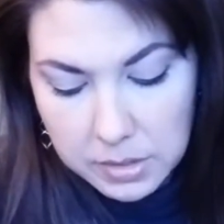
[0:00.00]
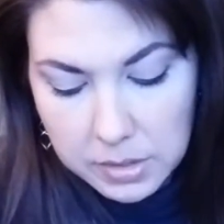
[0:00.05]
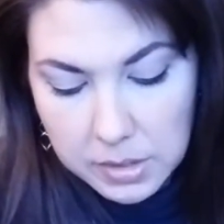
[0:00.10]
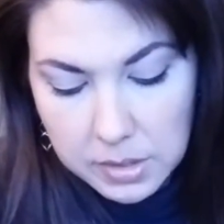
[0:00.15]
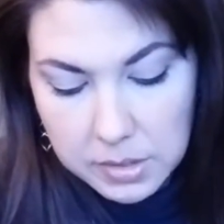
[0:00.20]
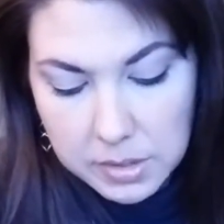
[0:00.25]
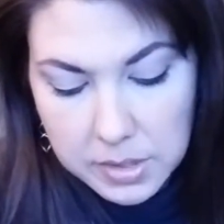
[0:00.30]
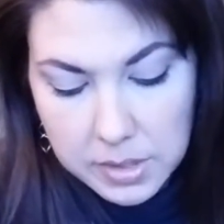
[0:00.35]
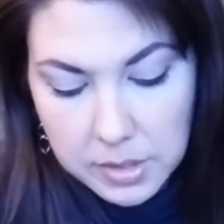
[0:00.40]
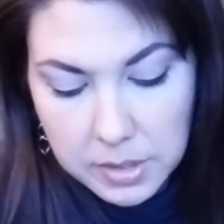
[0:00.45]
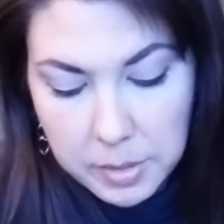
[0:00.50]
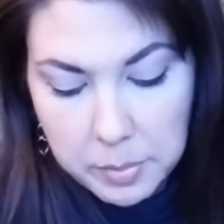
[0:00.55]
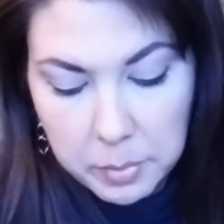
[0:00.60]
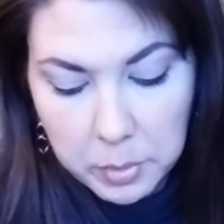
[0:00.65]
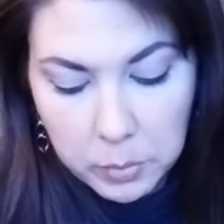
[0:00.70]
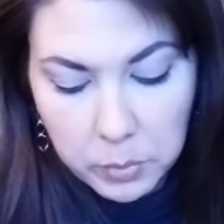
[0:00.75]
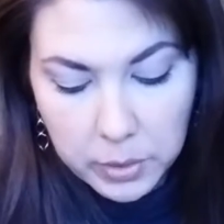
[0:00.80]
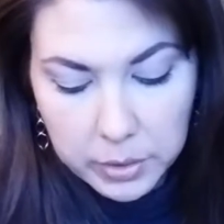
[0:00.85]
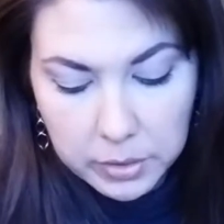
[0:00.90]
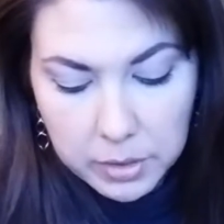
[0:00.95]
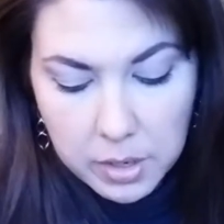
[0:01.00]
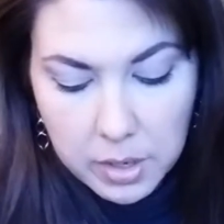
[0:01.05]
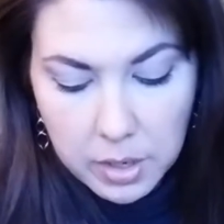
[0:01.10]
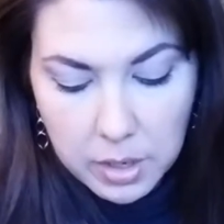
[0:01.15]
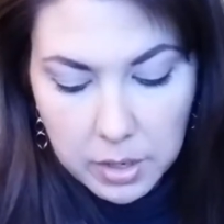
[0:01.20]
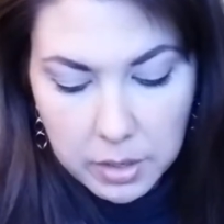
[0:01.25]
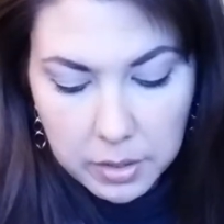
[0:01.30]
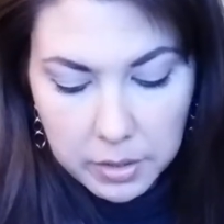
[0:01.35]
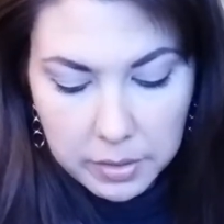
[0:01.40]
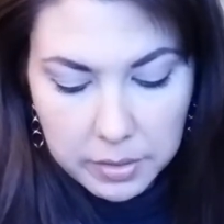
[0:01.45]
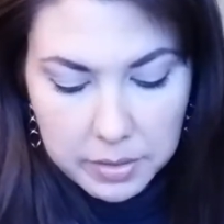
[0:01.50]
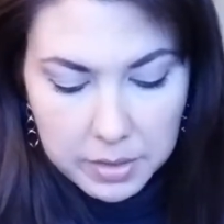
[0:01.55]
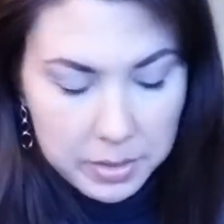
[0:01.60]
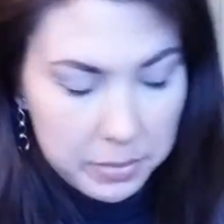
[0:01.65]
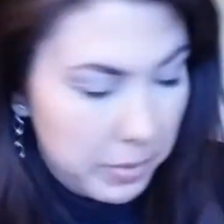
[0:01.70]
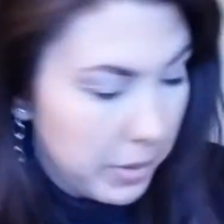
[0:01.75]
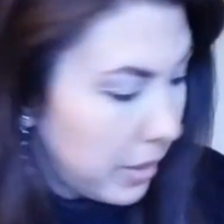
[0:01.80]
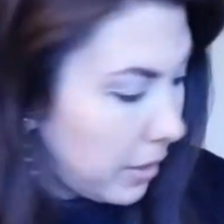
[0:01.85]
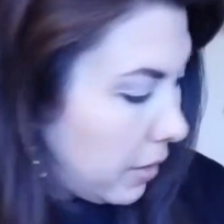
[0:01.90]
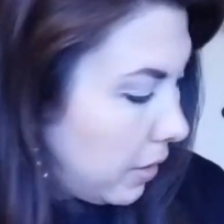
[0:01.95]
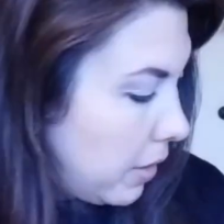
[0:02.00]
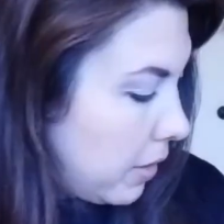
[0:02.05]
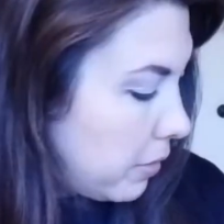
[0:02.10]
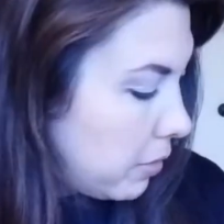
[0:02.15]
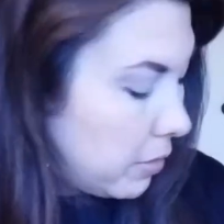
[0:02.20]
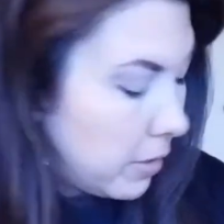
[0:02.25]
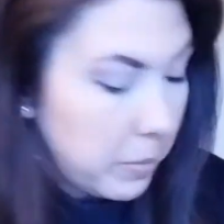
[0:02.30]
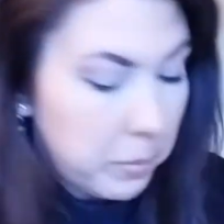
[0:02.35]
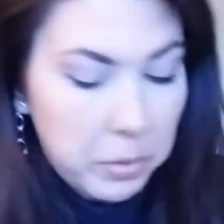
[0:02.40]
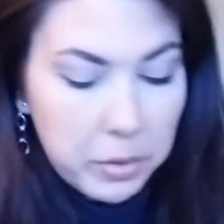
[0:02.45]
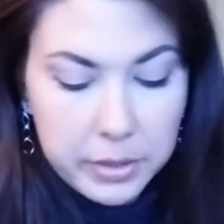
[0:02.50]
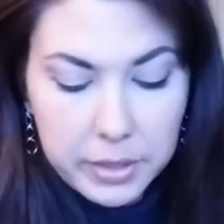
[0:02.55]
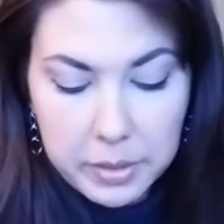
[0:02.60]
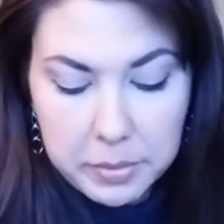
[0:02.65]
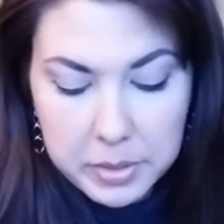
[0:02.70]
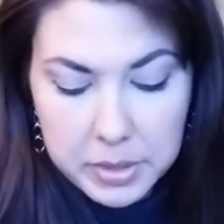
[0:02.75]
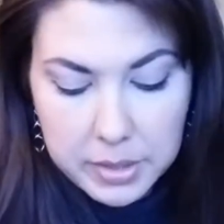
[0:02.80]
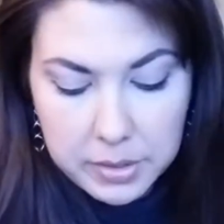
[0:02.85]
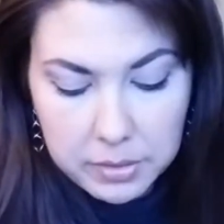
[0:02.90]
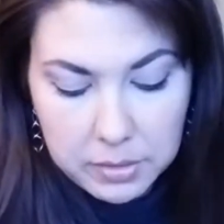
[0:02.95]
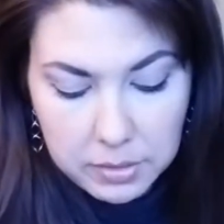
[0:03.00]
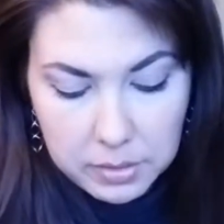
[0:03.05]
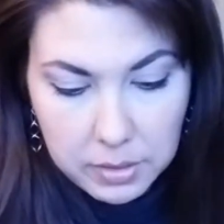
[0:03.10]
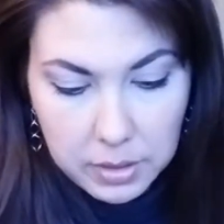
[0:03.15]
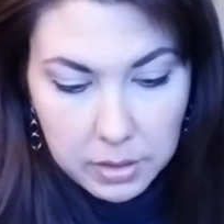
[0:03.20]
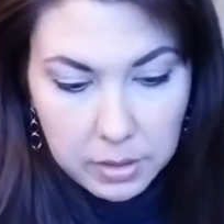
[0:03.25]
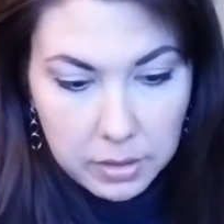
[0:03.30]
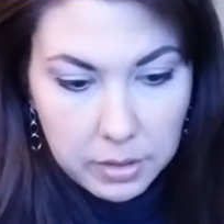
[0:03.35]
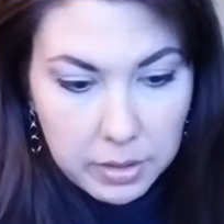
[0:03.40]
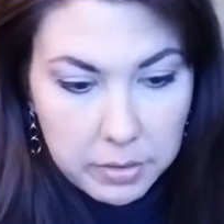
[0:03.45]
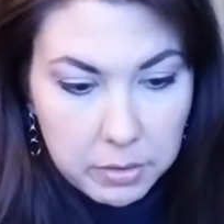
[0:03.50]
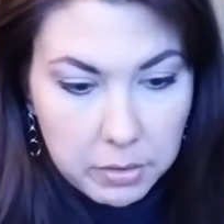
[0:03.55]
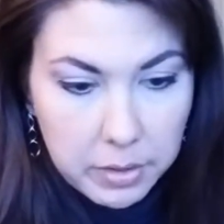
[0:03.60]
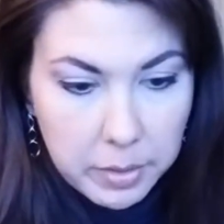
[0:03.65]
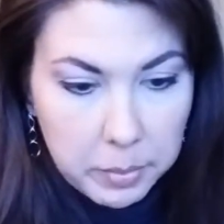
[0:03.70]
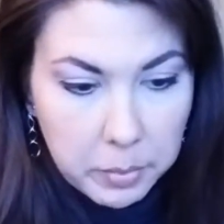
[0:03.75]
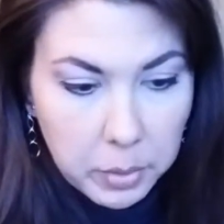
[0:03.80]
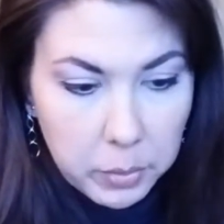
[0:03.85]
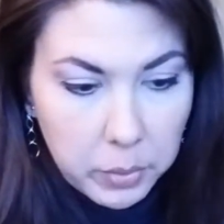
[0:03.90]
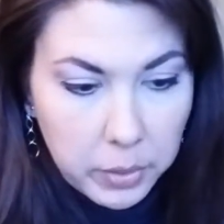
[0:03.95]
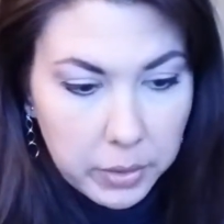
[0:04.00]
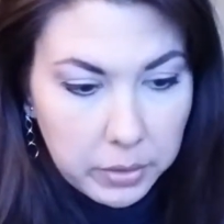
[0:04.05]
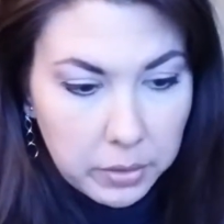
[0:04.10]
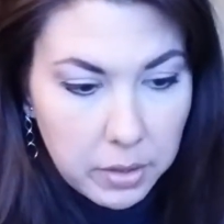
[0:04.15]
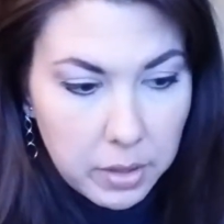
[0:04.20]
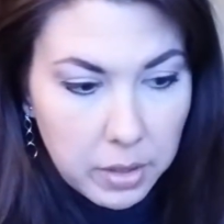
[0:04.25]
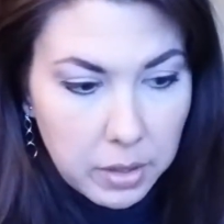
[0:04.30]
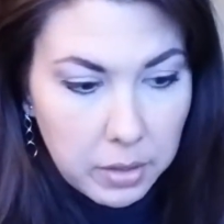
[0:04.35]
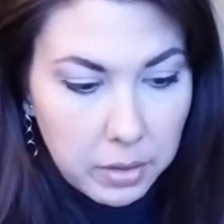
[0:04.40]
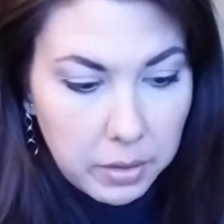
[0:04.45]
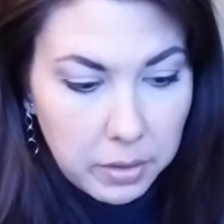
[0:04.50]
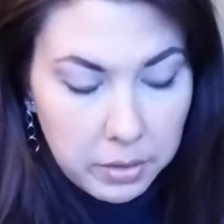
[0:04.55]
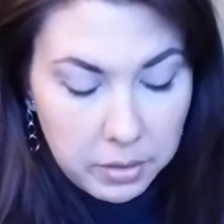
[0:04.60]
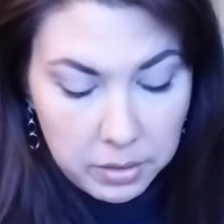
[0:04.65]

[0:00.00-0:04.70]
This is the number 1 card. I think we got another number. Yeah, we did get another number 1 card.